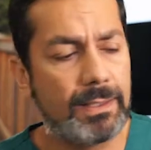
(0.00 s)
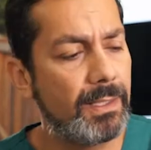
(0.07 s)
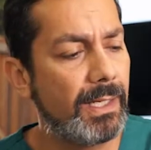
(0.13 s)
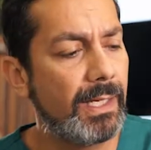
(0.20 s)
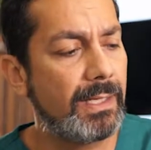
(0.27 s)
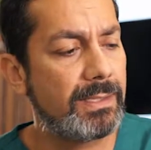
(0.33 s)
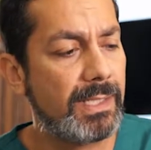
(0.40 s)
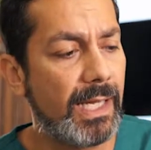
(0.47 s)

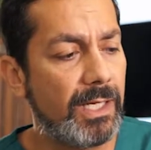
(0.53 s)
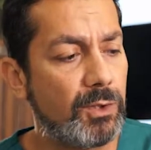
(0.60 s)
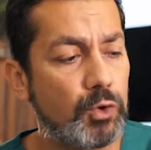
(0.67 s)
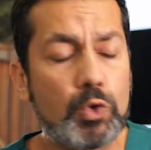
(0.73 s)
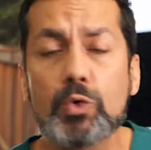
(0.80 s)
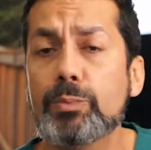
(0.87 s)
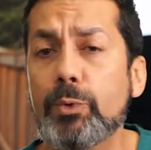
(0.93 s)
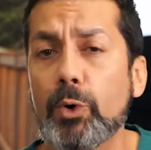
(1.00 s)
is a
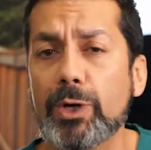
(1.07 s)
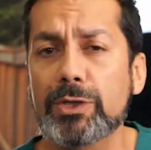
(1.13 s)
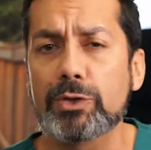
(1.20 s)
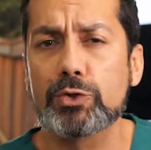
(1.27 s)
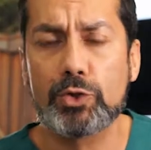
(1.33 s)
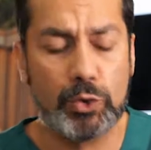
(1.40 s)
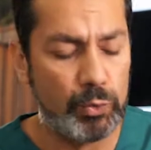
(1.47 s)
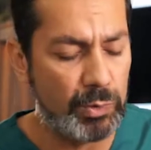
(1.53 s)

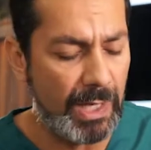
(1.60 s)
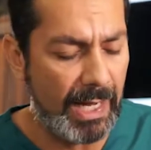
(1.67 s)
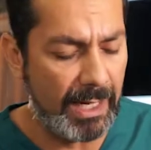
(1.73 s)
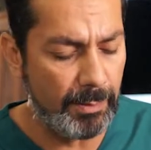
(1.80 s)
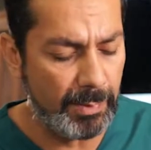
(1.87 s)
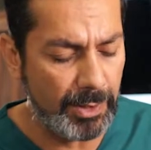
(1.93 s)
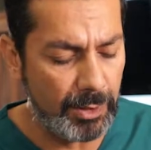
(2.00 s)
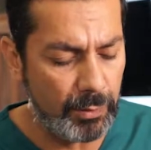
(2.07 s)
2.2
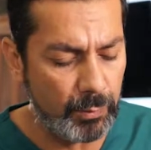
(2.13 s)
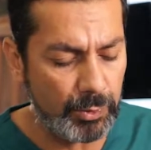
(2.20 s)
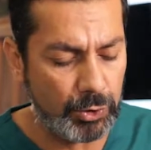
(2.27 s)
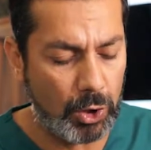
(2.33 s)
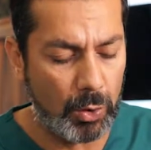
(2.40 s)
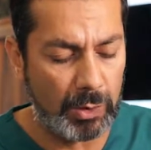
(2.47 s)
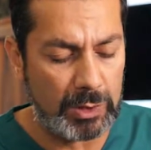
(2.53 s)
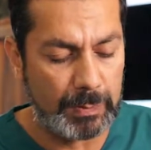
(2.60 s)
diameter, which
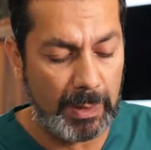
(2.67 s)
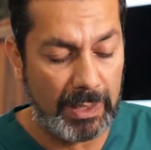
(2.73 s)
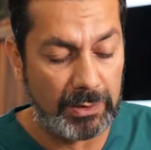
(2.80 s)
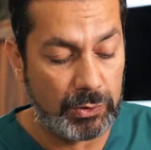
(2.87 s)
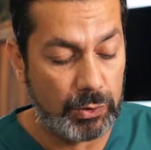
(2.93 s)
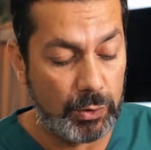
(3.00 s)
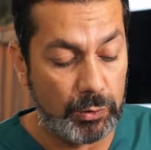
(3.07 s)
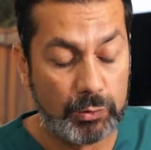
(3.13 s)

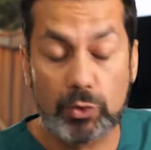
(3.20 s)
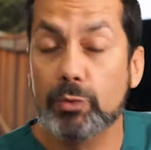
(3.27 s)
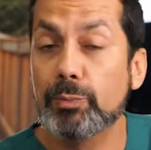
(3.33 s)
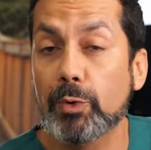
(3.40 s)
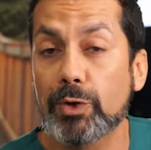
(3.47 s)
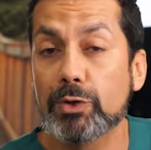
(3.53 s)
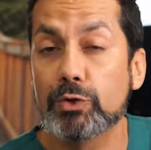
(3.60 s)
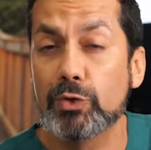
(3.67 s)
corresponds to your
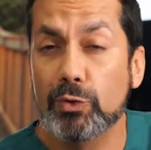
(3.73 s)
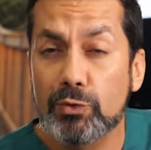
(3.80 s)
2.2